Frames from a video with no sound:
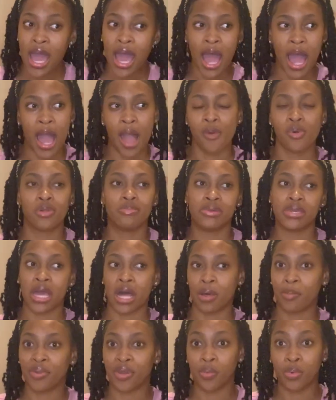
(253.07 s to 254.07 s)
I will be
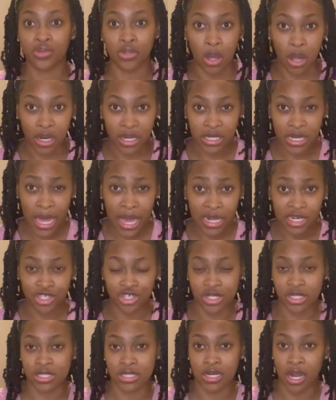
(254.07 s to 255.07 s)
helping with all of that,
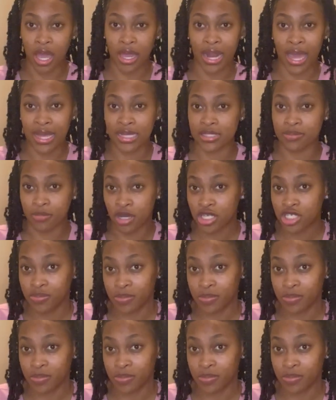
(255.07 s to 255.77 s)
just not as much,